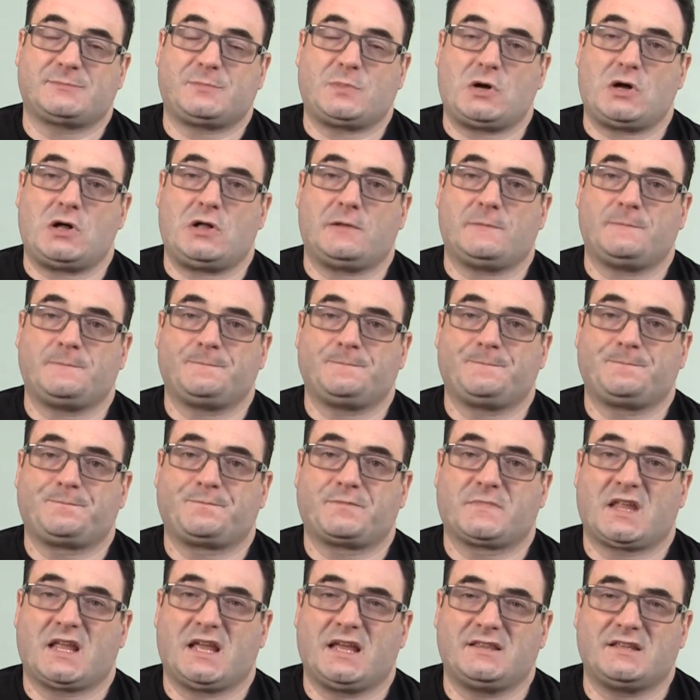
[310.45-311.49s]
Paul.
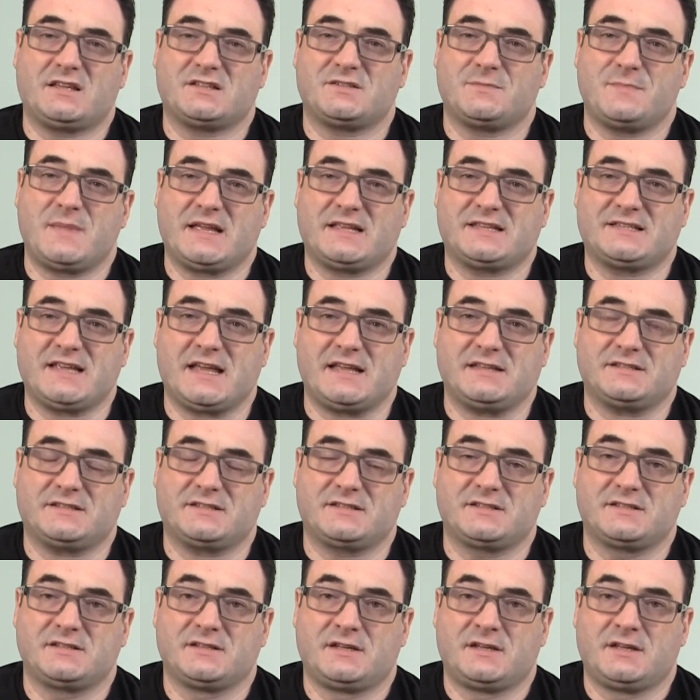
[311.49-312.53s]
It doesn't make
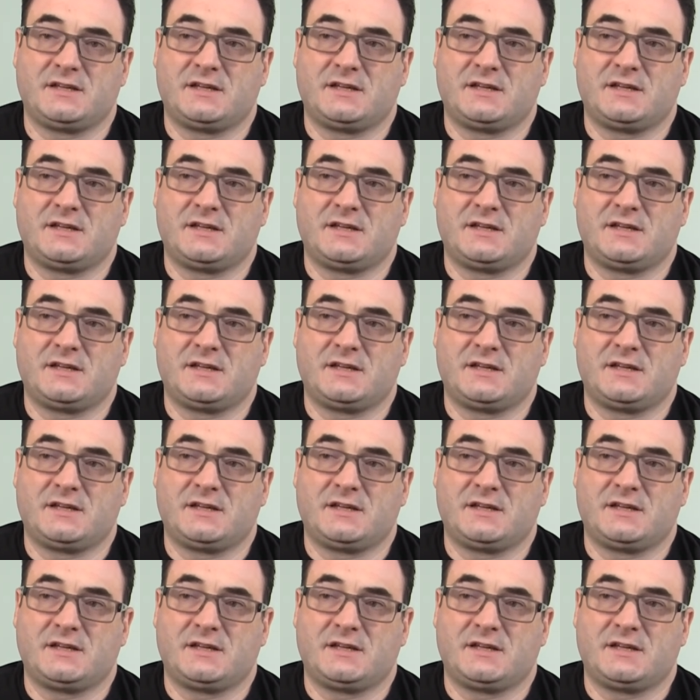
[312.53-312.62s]
sense.